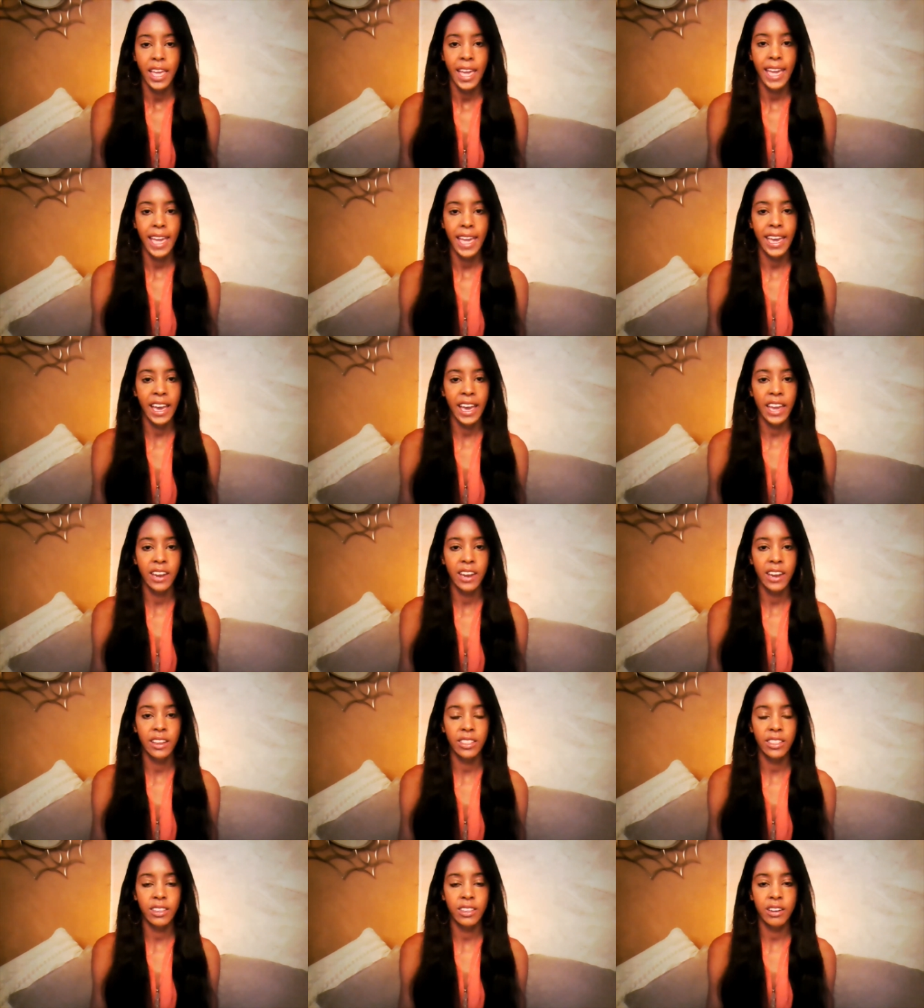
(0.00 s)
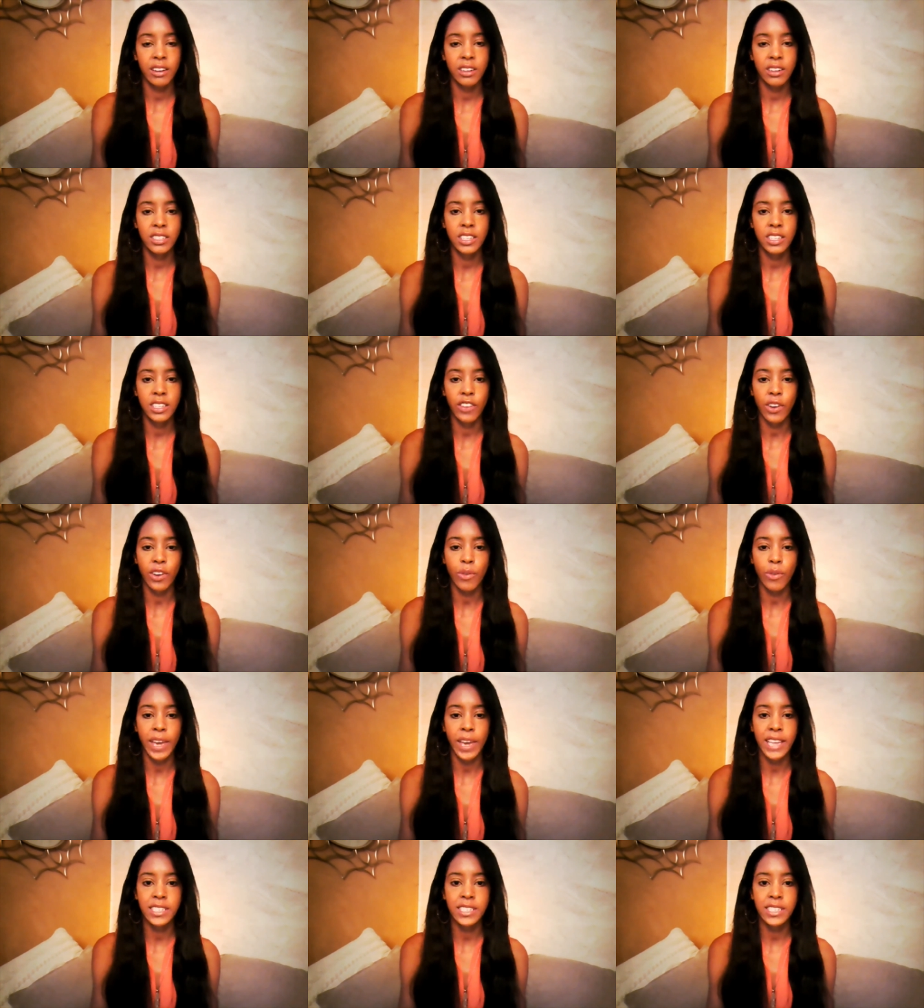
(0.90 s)
And there's different
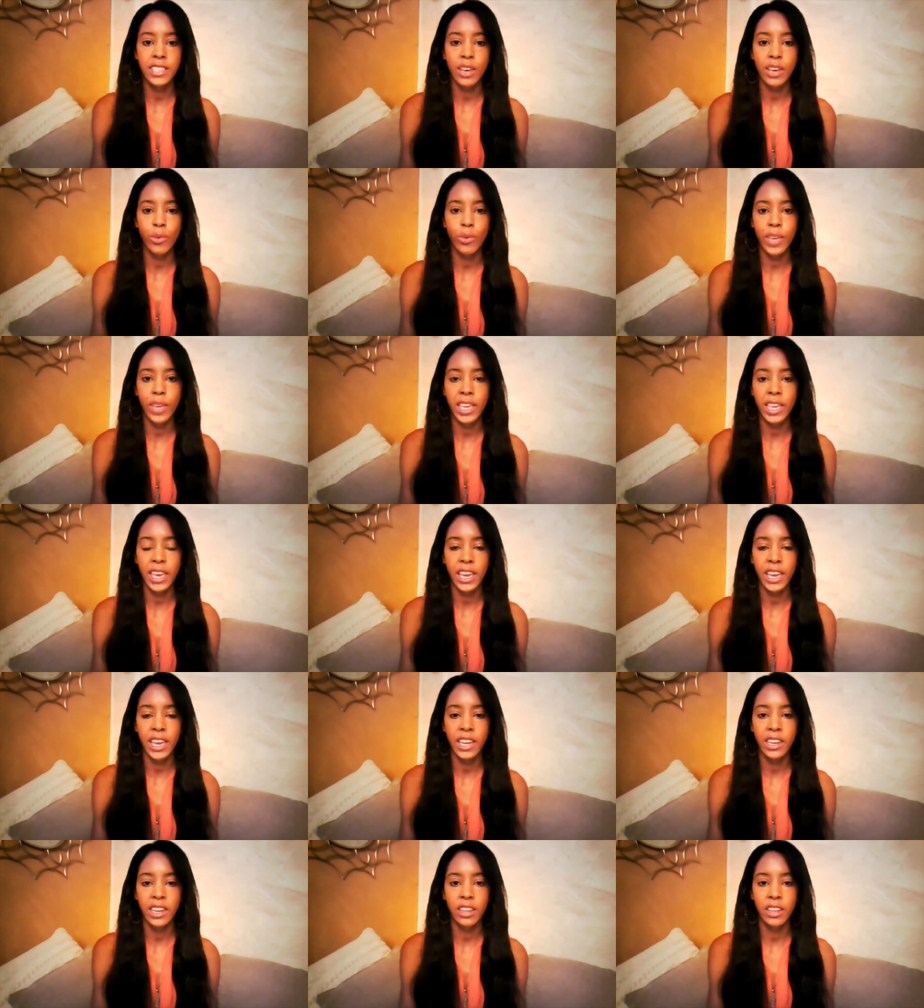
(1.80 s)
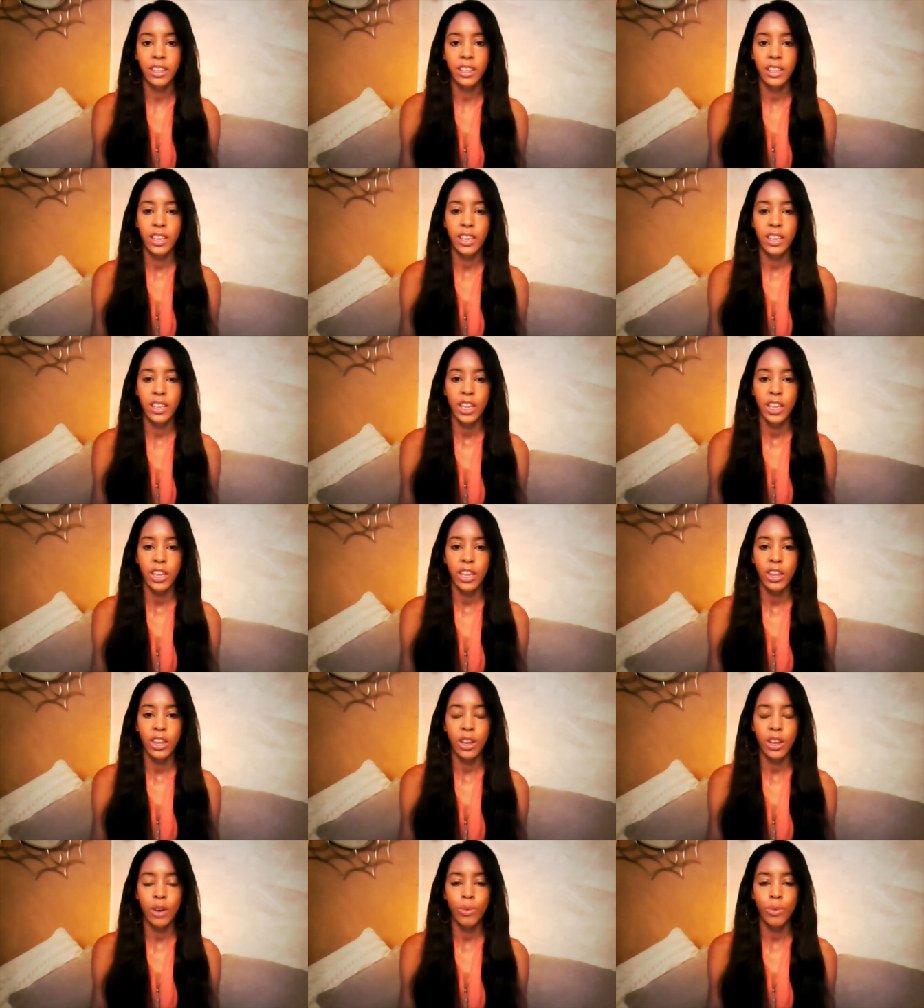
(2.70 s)
ways that we can,
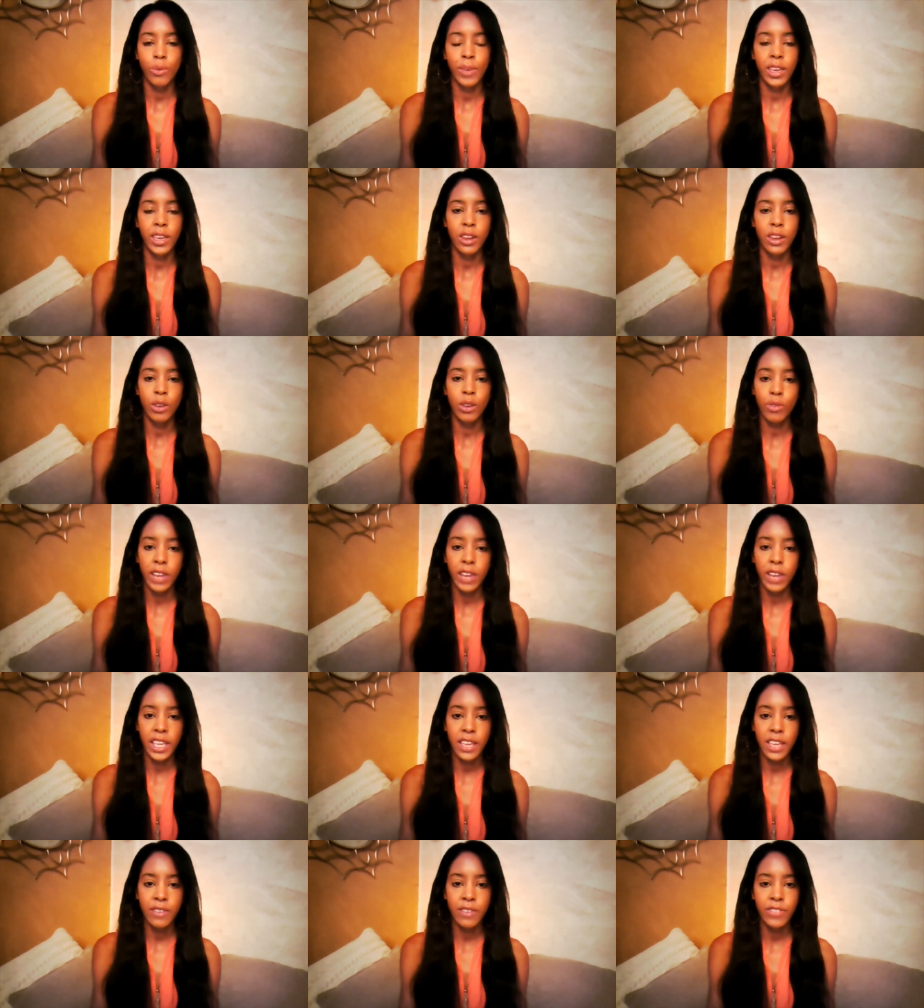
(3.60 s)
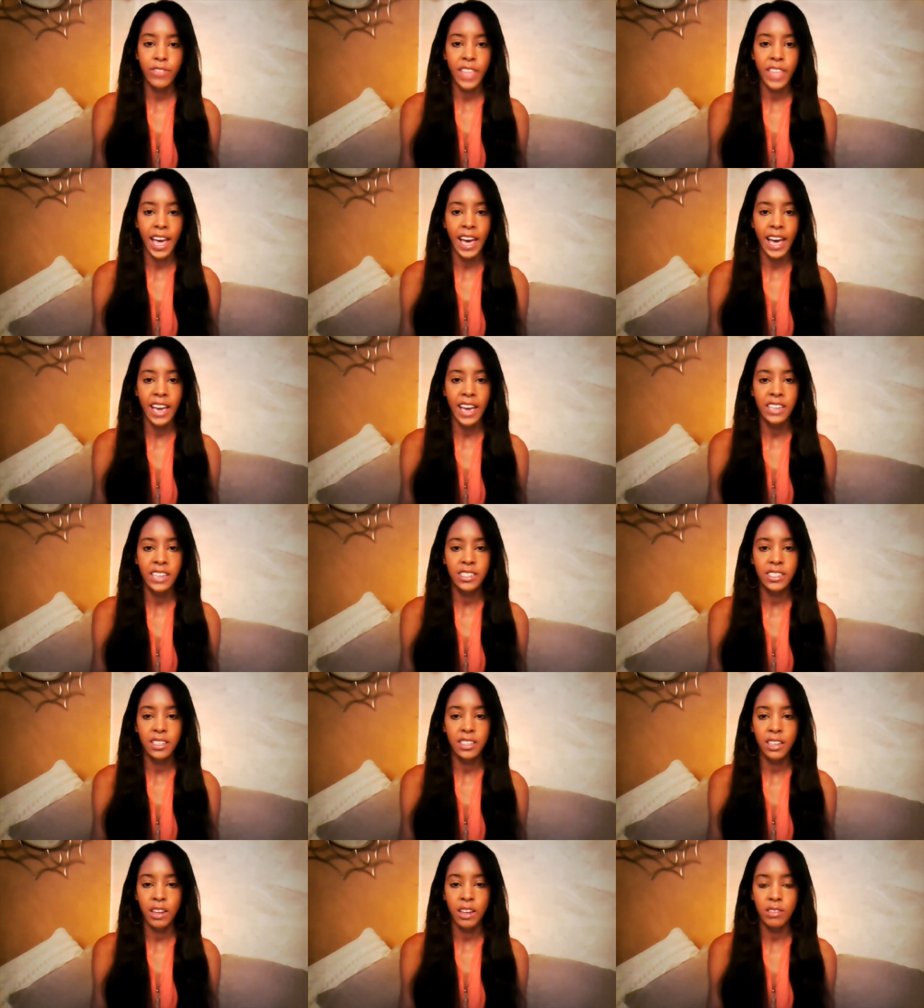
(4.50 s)
you know, we can grieve that,
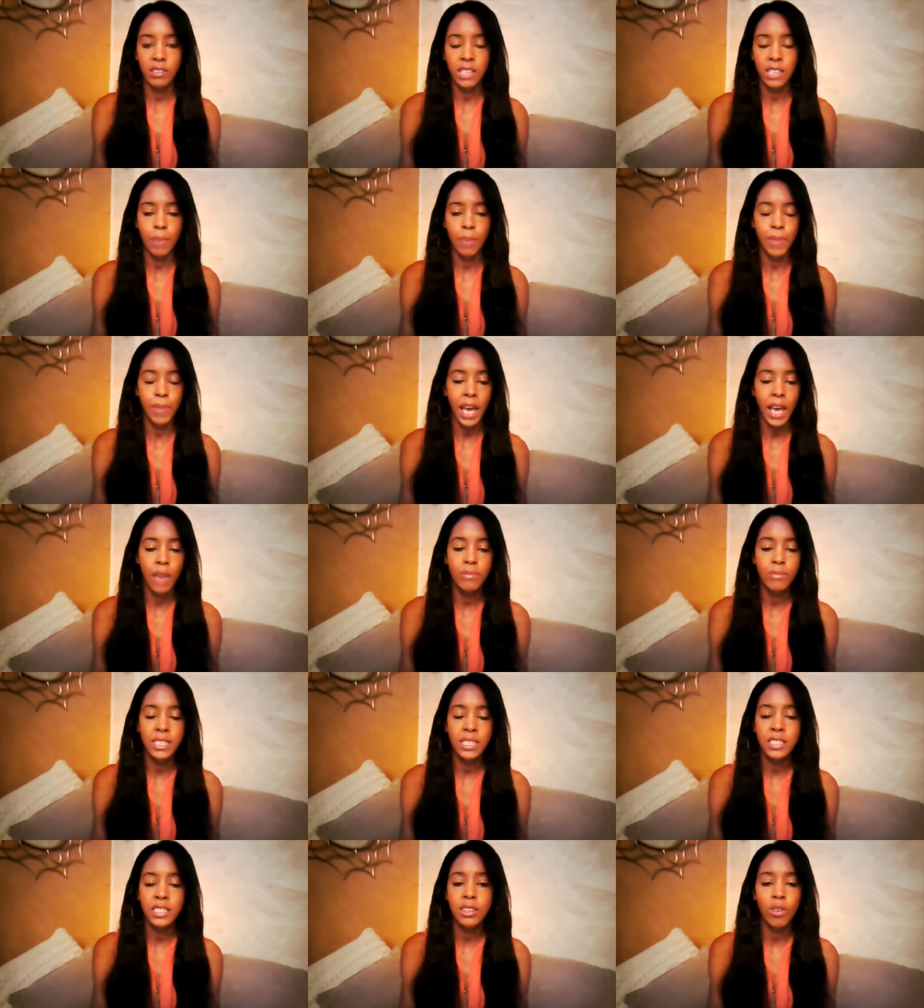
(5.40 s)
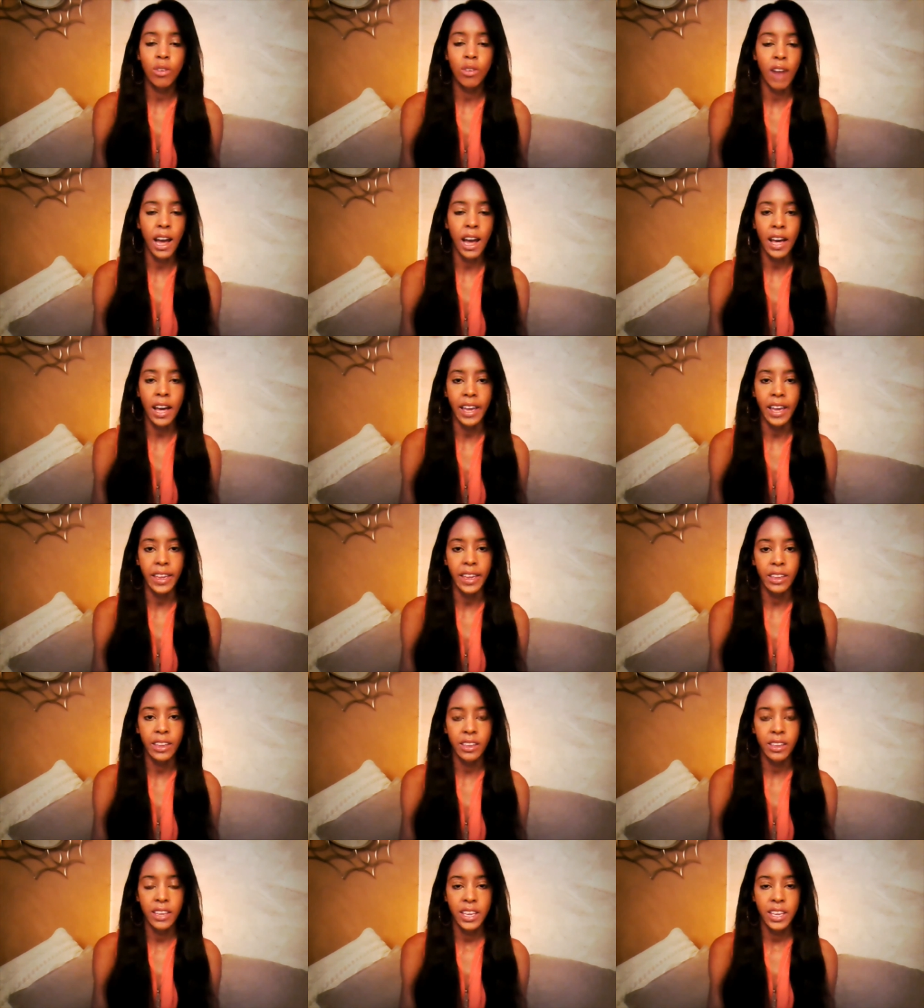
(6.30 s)
you know, sometimes it's
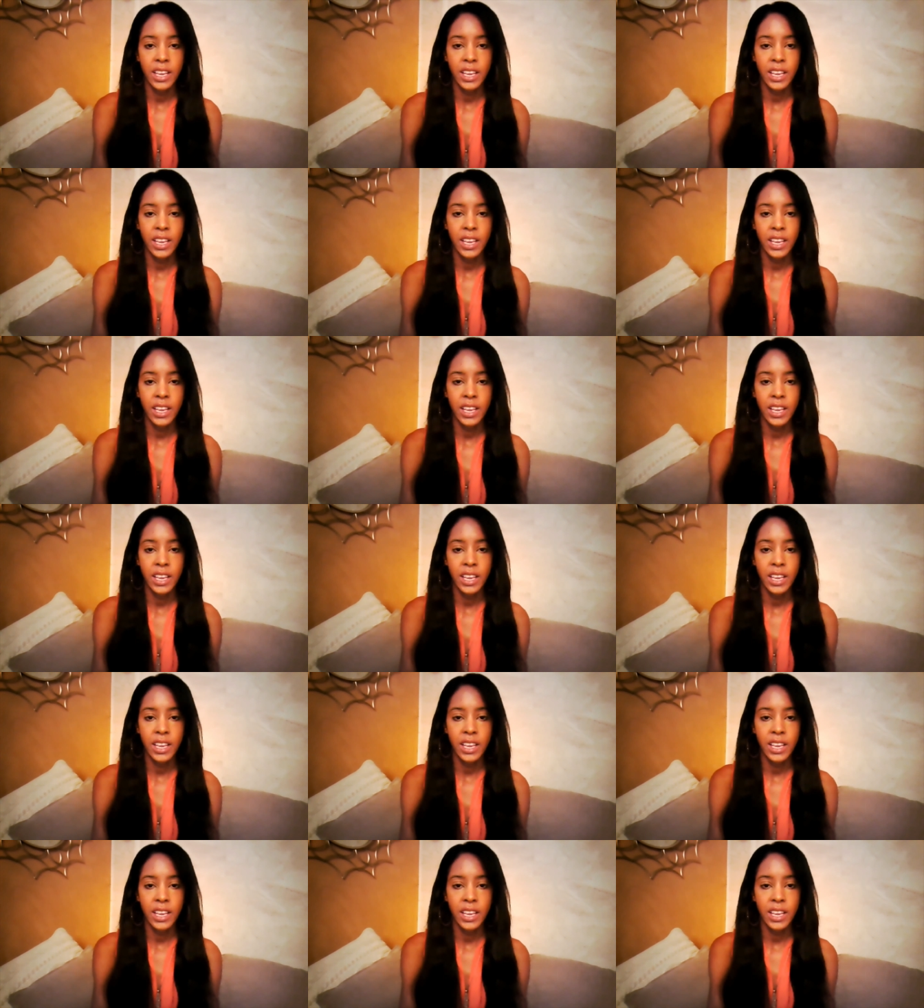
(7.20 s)
crying.